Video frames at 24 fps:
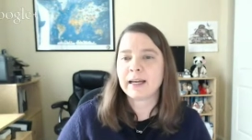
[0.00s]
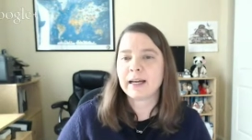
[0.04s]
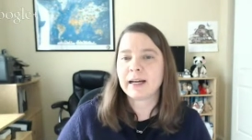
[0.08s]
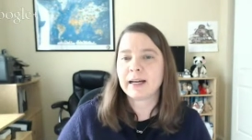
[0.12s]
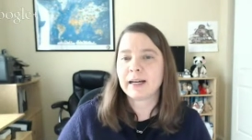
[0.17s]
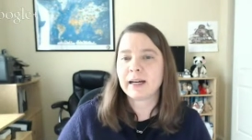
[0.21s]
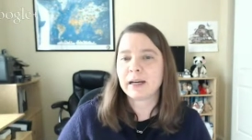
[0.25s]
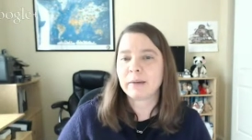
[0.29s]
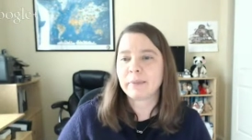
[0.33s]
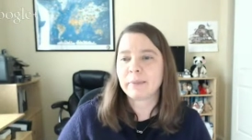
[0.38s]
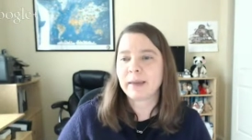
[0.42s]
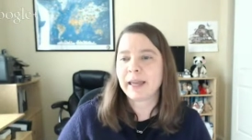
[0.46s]

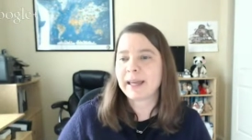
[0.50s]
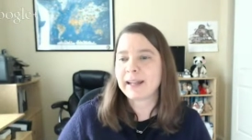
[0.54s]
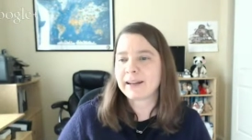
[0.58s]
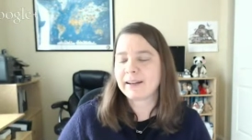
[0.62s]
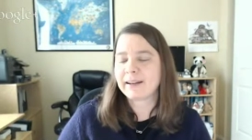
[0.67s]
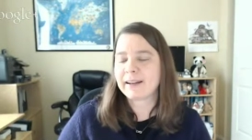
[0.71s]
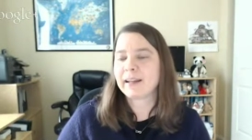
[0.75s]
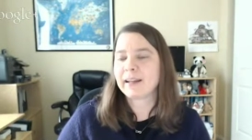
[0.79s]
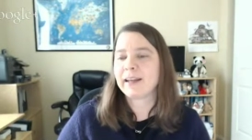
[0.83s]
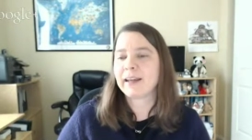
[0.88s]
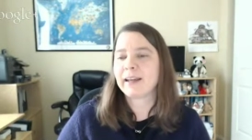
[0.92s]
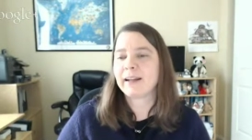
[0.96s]

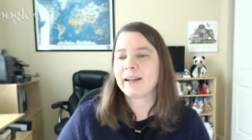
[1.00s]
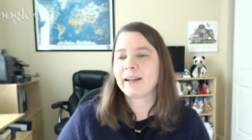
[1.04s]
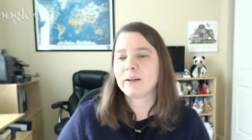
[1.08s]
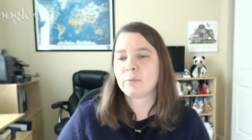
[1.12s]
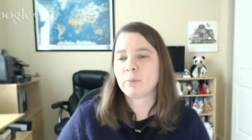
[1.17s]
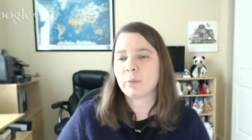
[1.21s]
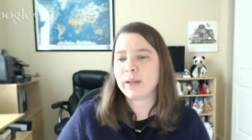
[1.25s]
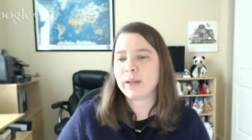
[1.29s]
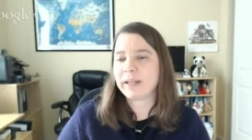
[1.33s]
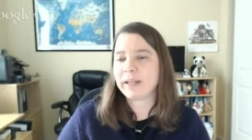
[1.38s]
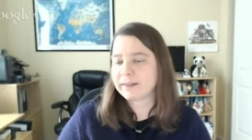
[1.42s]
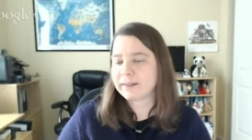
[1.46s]
edited, and
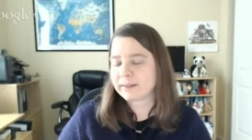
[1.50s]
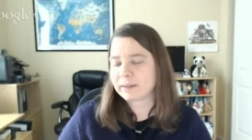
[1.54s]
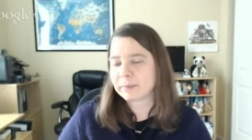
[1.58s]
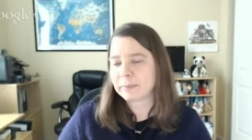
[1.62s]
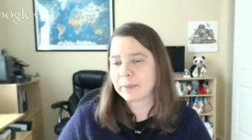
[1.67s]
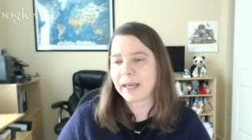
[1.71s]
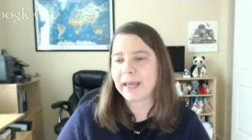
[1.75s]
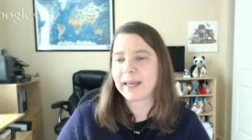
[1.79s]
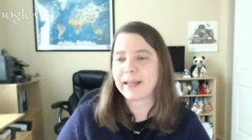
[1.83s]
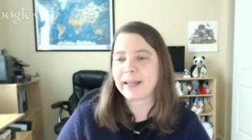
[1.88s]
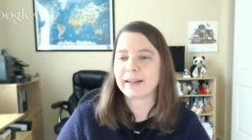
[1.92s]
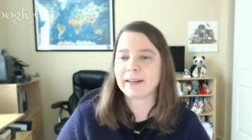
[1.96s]
we did some
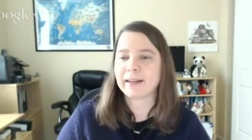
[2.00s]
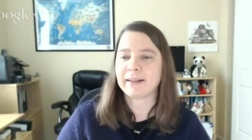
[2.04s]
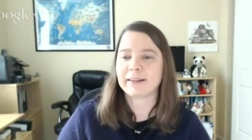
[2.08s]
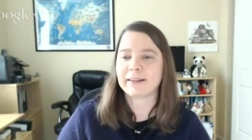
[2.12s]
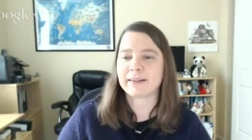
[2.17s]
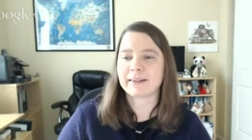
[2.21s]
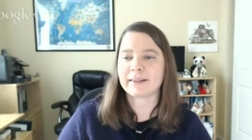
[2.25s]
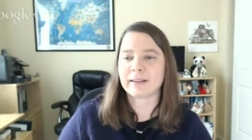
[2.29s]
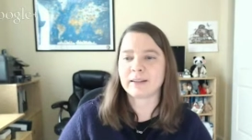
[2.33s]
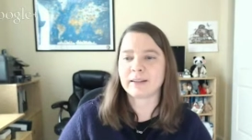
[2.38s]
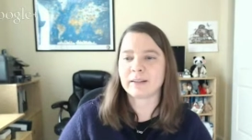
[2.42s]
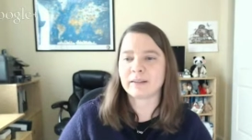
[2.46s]

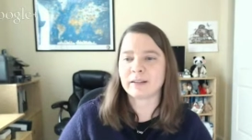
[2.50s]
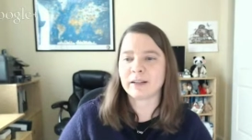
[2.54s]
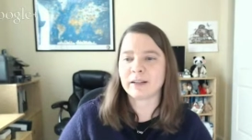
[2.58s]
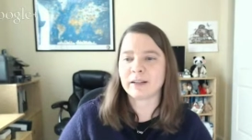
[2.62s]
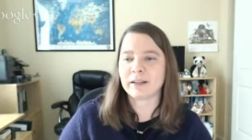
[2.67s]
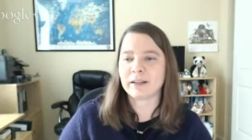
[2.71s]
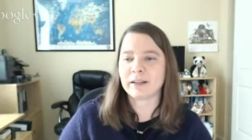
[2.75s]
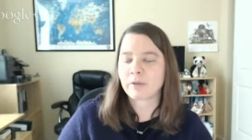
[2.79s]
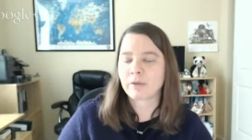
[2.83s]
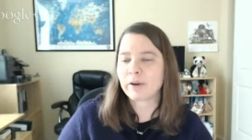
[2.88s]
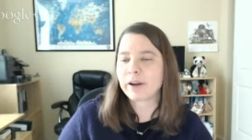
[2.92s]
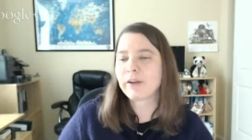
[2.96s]
edits and
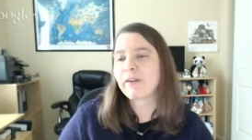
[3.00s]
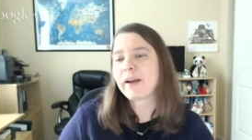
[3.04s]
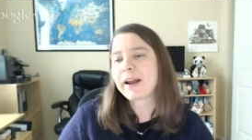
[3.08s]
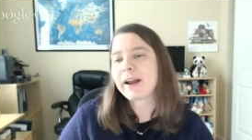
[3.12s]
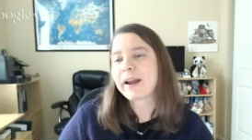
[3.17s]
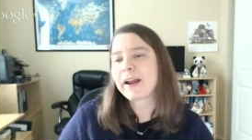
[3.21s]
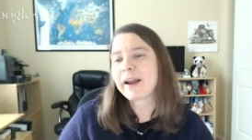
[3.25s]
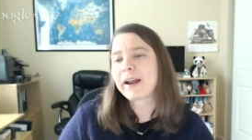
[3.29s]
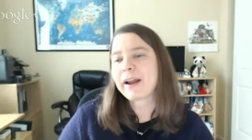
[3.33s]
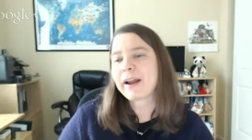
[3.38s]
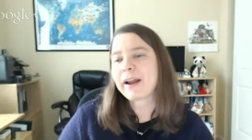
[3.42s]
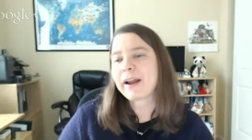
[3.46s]

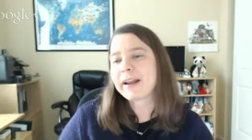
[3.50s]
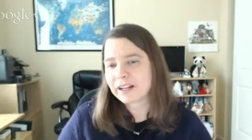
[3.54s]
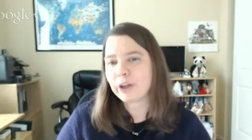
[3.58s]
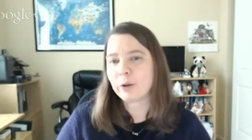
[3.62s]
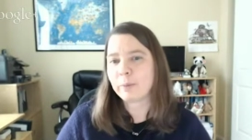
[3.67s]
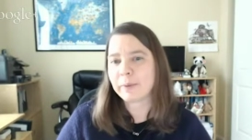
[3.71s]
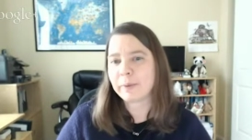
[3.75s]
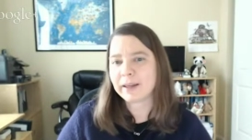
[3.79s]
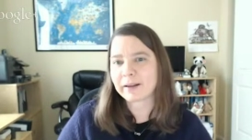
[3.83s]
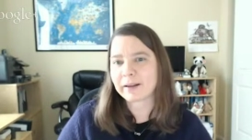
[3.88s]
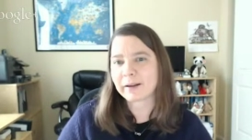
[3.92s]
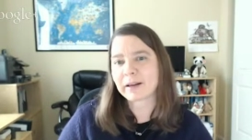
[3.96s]
rearranged it a
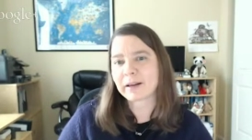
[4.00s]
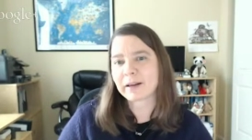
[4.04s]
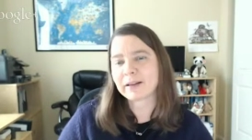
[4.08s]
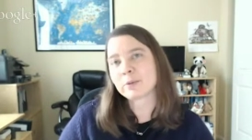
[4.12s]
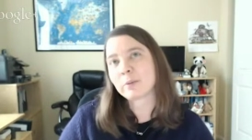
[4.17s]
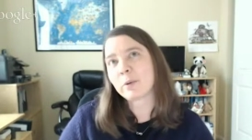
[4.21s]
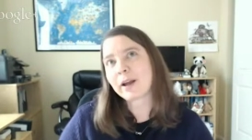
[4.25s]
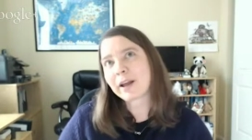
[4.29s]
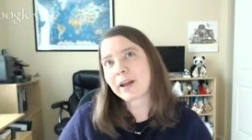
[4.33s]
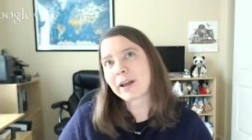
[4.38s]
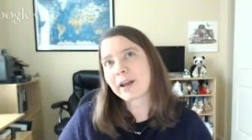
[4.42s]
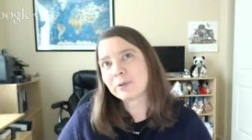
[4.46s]
little bit
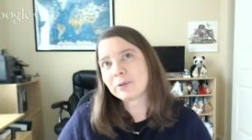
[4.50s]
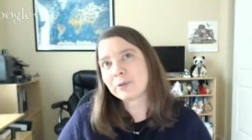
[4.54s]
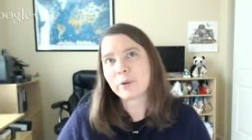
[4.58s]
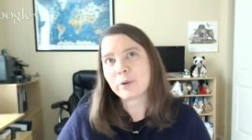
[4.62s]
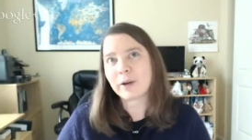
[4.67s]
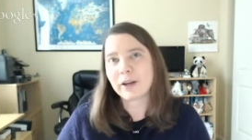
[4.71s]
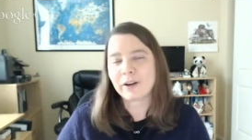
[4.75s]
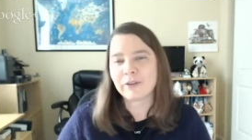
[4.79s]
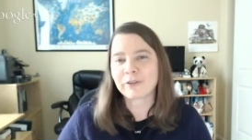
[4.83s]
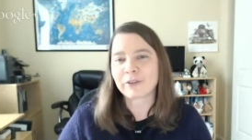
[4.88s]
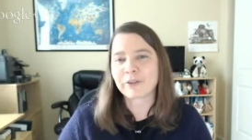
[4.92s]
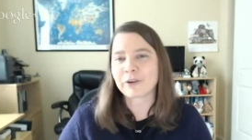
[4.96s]
because what goes
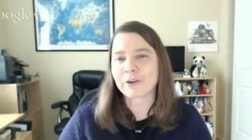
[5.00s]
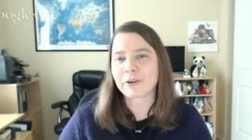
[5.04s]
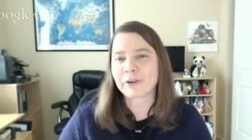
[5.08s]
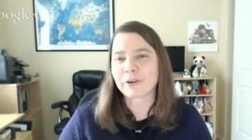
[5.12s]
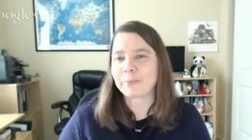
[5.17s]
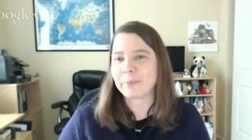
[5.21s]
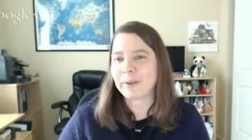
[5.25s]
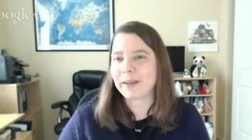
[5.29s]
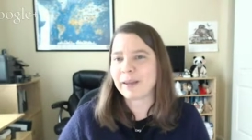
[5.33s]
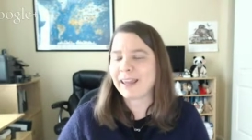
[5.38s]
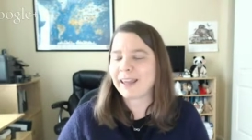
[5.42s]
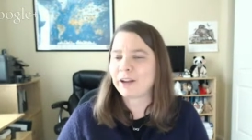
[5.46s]
well for
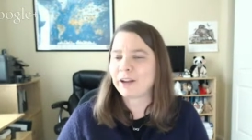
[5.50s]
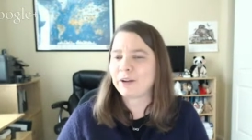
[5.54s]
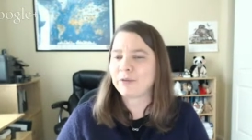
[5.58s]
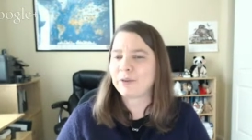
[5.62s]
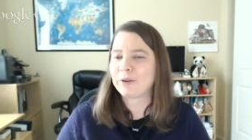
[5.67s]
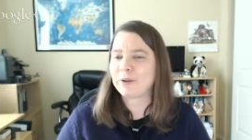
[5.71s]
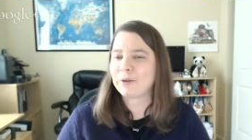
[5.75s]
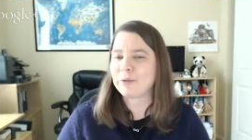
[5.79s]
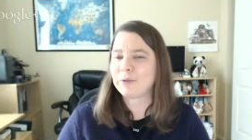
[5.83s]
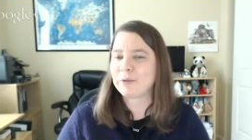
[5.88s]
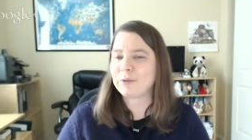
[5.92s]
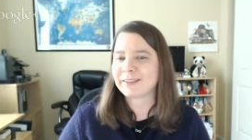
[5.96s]
being
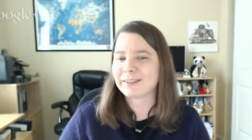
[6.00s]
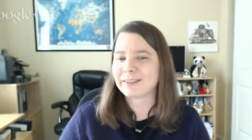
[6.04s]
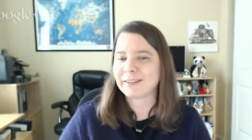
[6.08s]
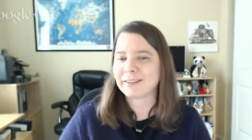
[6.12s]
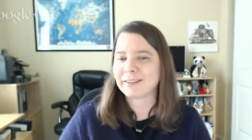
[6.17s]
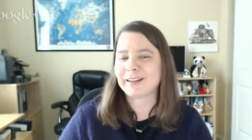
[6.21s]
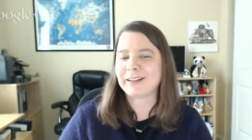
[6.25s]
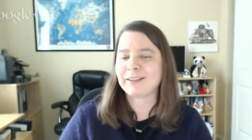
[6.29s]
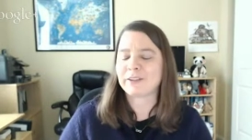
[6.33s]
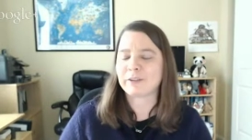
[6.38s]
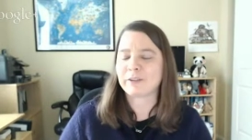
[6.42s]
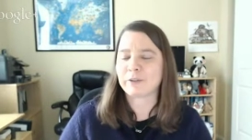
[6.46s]
interviewed doesn't
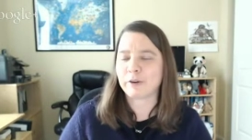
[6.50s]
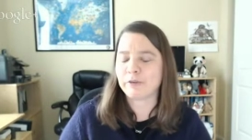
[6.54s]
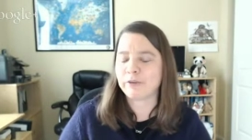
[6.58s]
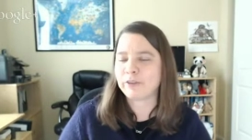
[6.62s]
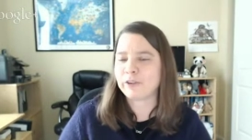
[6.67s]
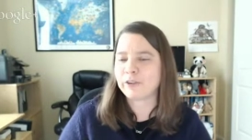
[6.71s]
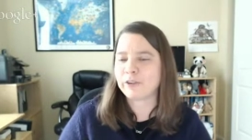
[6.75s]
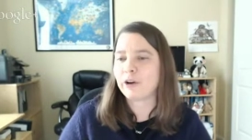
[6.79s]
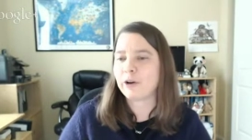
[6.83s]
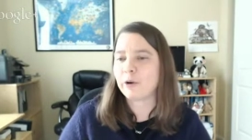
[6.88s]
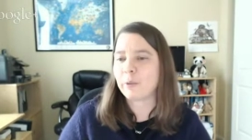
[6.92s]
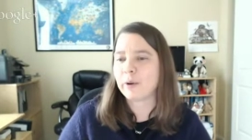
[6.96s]
necessarily
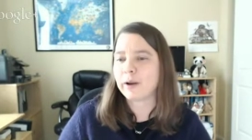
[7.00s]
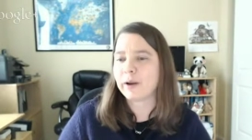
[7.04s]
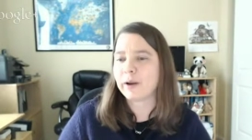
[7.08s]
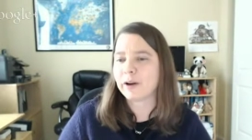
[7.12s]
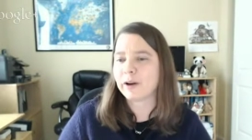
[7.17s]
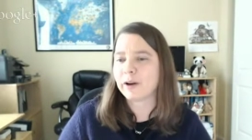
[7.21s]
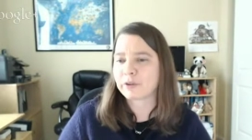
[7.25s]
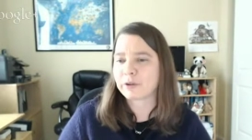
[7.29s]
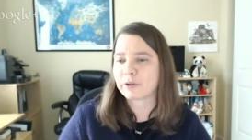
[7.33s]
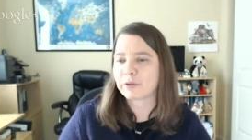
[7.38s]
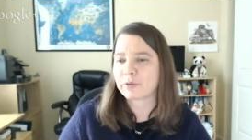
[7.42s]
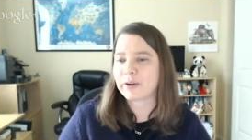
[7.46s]
flow well
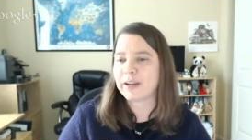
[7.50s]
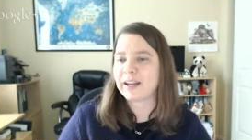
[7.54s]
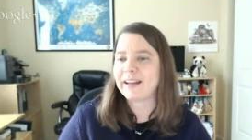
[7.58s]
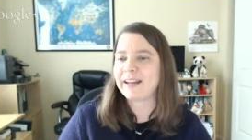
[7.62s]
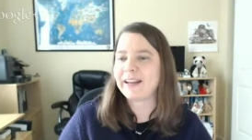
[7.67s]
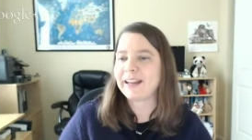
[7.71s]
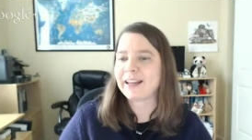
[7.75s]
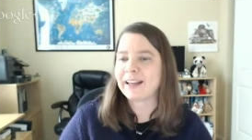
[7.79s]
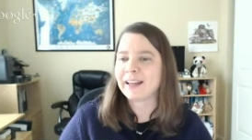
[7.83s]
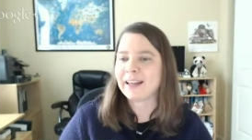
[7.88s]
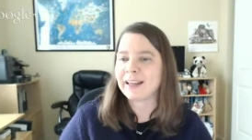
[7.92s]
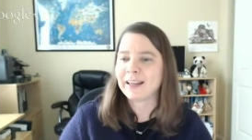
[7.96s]
for
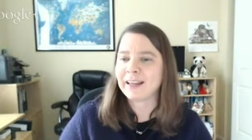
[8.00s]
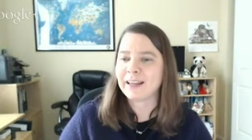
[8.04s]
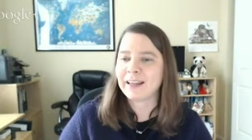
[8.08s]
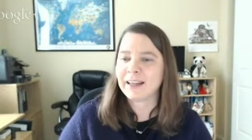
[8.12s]
reading.